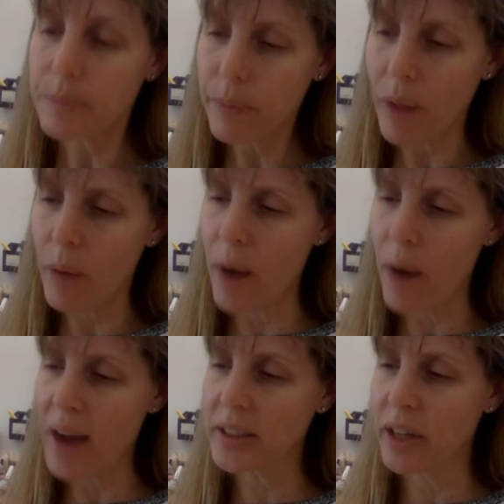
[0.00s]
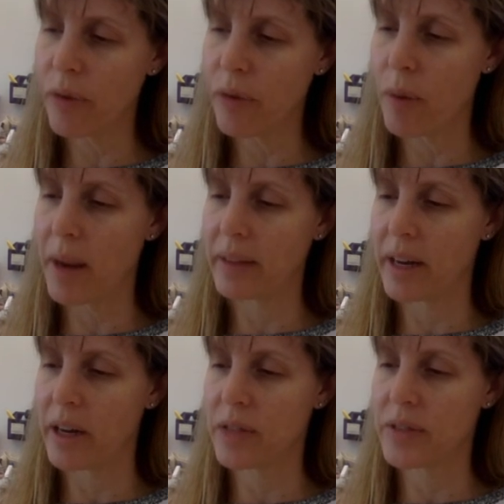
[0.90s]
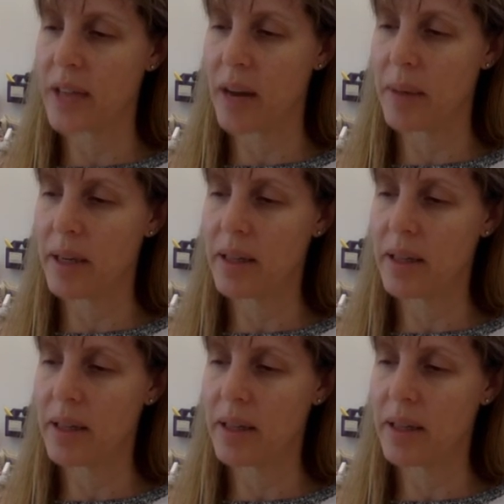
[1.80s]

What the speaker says: Rocks that are formed by layers of sediment